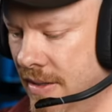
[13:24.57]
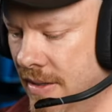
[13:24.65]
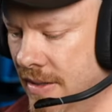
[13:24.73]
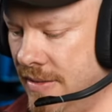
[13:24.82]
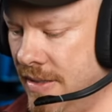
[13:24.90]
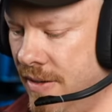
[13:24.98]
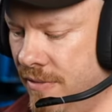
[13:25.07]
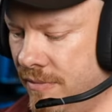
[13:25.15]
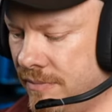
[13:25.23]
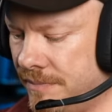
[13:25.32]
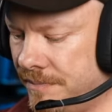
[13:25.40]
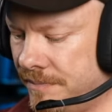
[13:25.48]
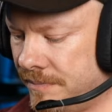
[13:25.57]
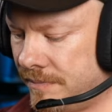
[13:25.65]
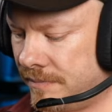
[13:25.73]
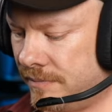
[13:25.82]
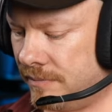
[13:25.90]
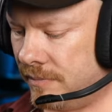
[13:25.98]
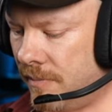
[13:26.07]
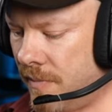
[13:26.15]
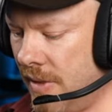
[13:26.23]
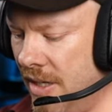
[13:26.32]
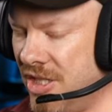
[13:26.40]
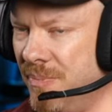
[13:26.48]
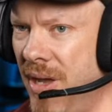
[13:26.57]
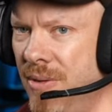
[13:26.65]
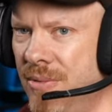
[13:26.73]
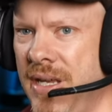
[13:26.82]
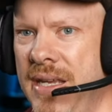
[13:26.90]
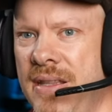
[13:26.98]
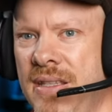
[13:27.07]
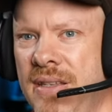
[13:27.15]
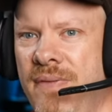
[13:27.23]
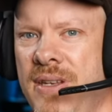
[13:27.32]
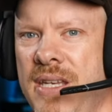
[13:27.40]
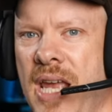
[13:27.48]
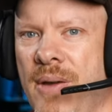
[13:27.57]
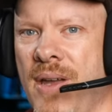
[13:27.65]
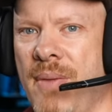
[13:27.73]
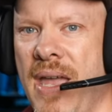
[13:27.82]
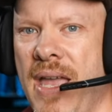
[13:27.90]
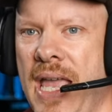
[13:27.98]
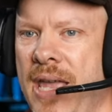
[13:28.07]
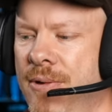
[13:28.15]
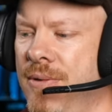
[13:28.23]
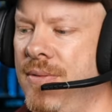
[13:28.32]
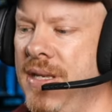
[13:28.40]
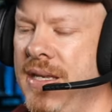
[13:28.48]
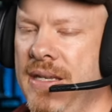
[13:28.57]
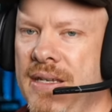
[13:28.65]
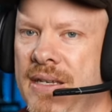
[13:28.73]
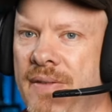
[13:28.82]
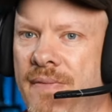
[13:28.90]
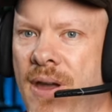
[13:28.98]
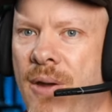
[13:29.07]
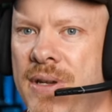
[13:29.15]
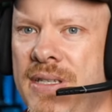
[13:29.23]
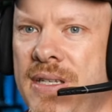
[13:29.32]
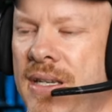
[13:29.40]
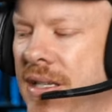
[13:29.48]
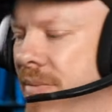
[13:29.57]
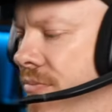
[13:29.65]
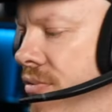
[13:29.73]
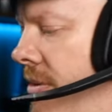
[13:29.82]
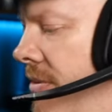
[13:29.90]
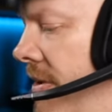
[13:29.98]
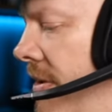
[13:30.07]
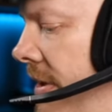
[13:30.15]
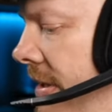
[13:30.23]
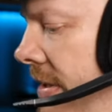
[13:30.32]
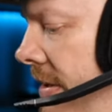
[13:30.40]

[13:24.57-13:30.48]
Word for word: So I spoke in the video about how the uh, the focusing has broken on it